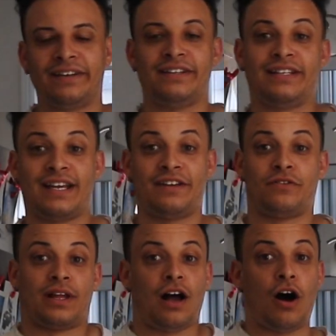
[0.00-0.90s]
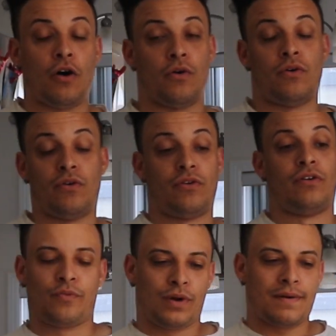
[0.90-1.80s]
time you did that and you were like, oh,
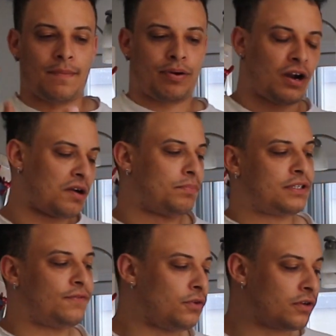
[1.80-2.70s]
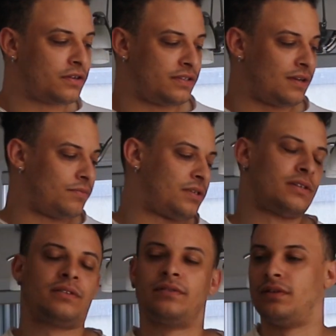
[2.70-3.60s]
what about purposeful consumption?
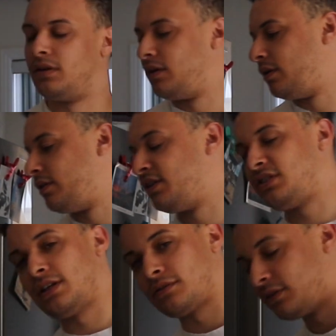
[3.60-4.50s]
Let's check on